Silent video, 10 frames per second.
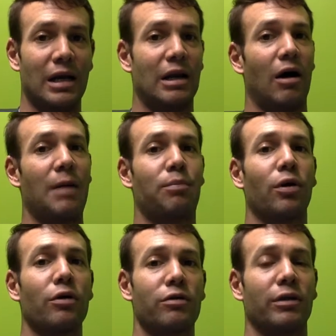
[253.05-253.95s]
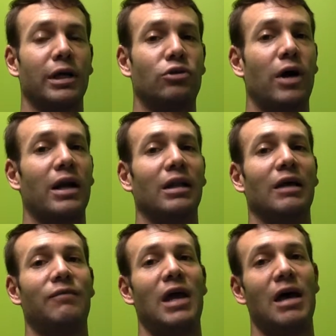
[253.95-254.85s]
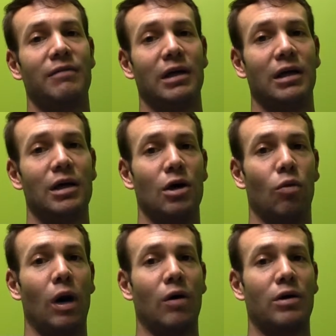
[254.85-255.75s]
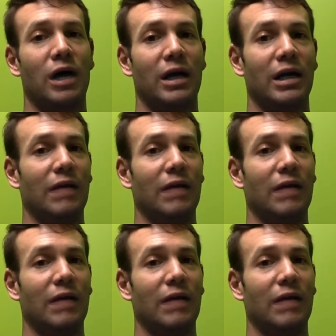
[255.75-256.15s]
Now, I personally try to lift heavy while cutting.